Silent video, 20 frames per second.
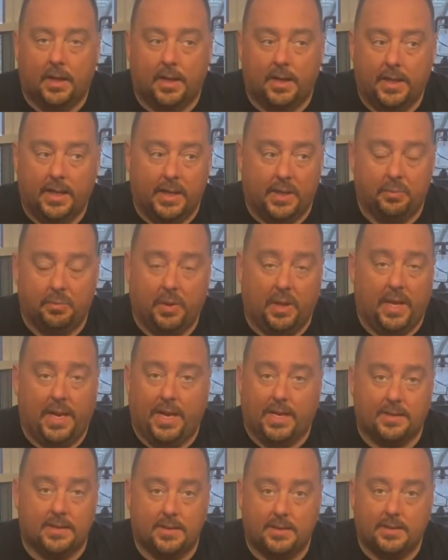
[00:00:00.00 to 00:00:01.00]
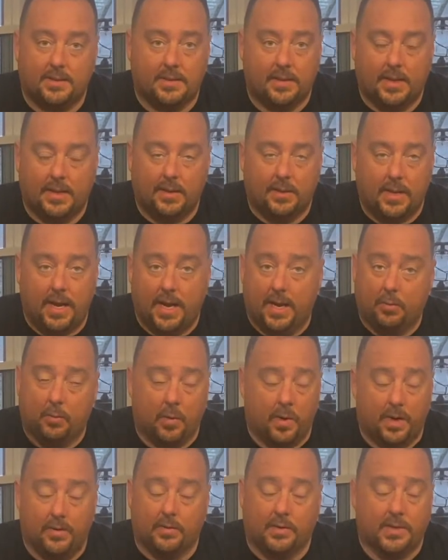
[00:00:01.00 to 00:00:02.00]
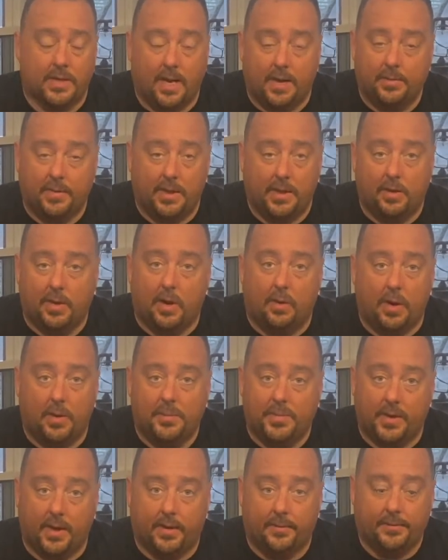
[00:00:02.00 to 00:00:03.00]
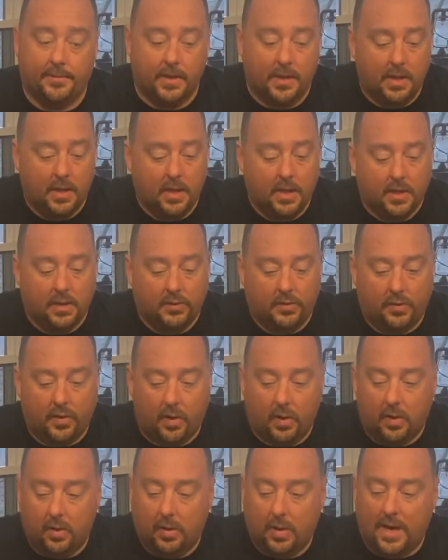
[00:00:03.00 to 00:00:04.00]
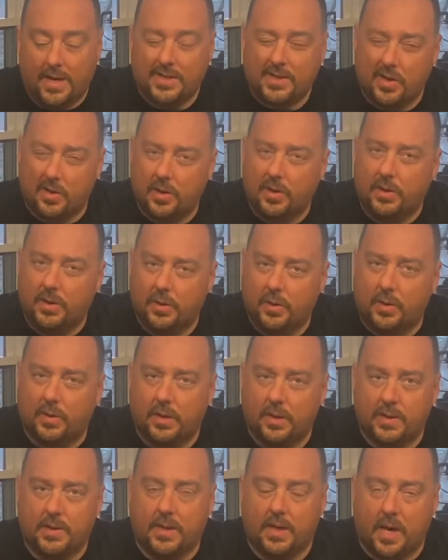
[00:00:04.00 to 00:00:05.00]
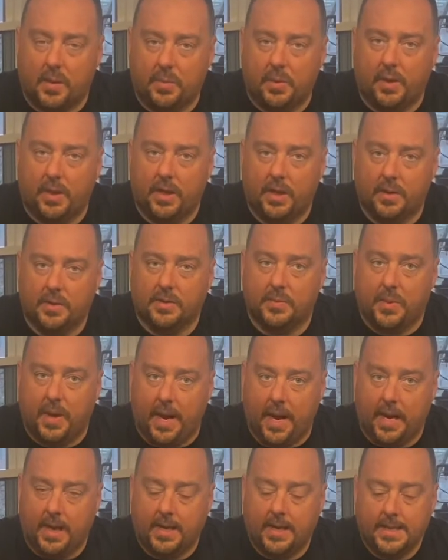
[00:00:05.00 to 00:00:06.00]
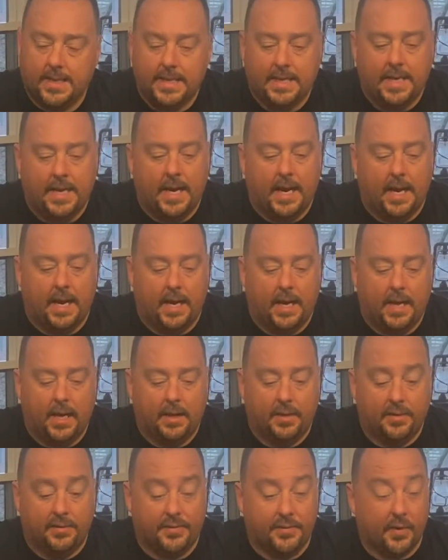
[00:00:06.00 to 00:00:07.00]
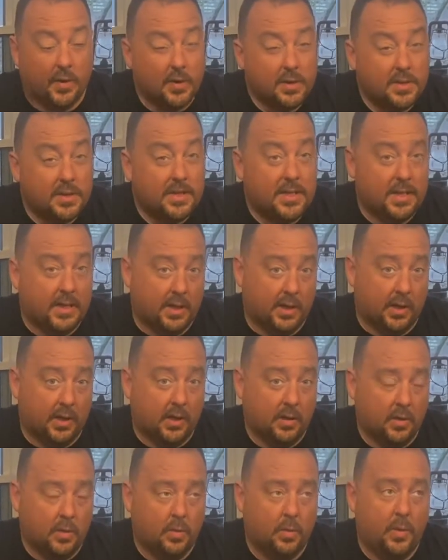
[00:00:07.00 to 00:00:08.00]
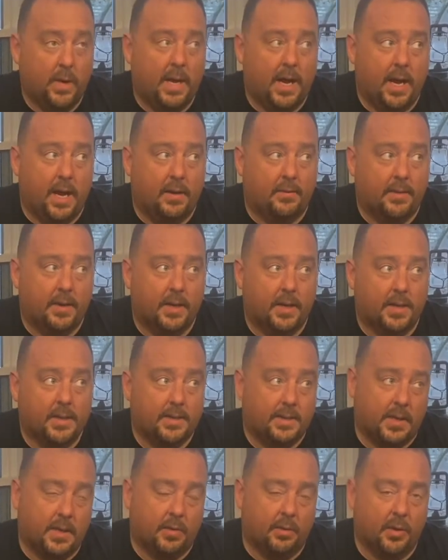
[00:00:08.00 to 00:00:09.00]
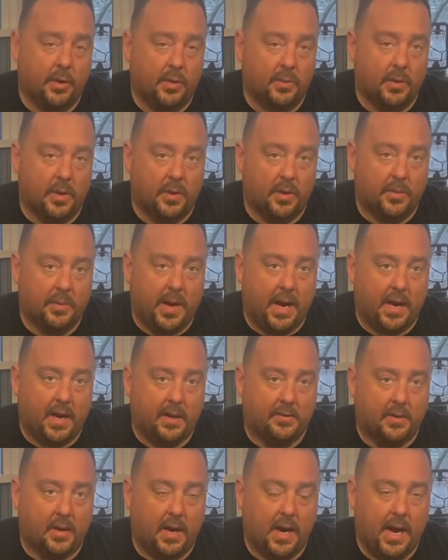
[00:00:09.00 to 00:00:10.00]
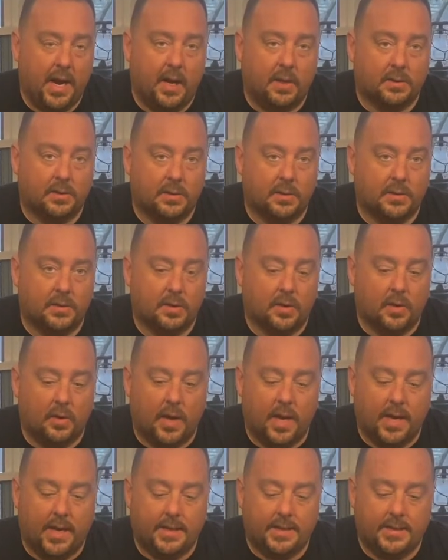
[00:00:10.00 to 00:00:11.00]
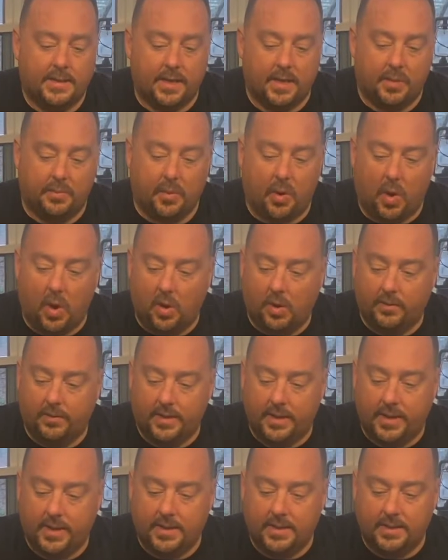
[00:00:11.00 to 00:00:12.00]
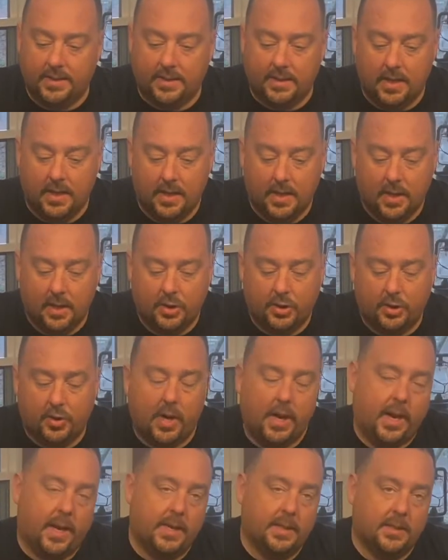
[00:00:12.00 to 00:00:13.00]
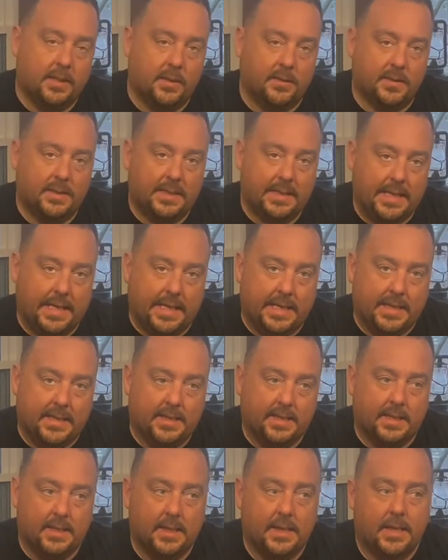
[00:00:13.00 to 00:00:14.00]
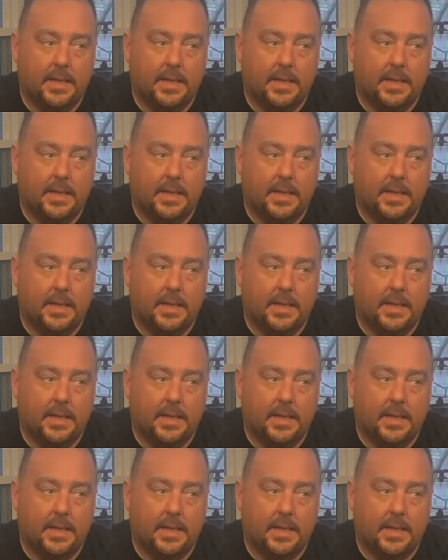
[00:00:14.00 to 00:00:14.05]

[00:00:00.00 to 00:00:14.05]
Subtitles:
in plants at whatever time that you go up there. So I started doing this a couple of years back. The first year, we have a sunroom on the back of our house, and so I set up all of these trays of seeds